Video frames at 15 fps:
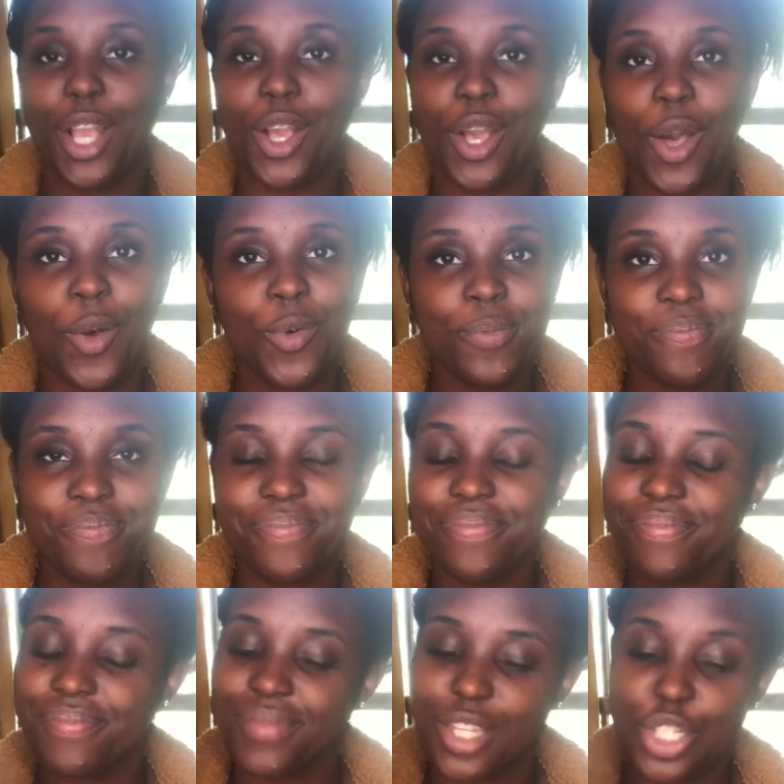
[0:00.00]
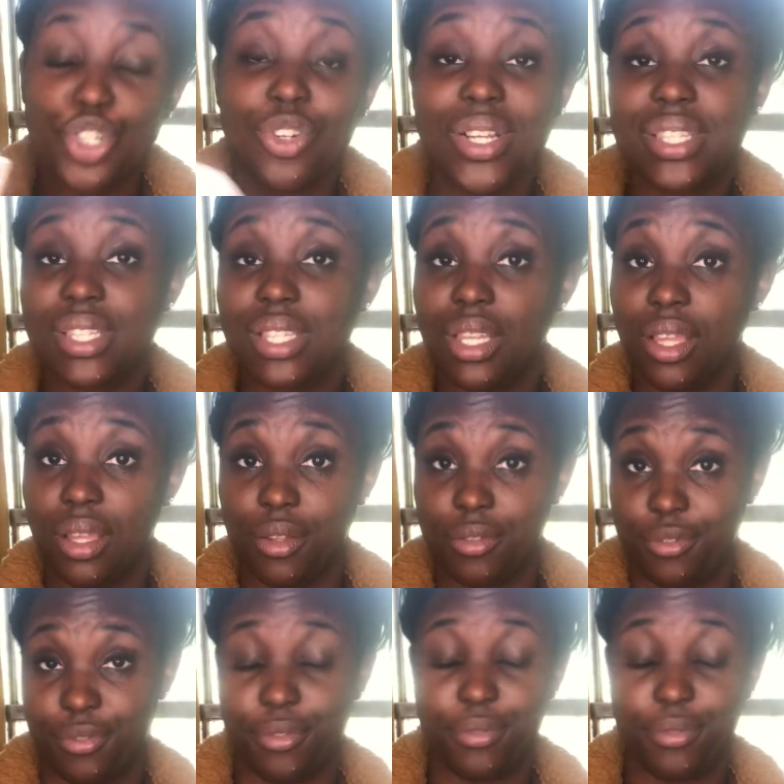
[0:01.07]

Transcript: go. Trust love.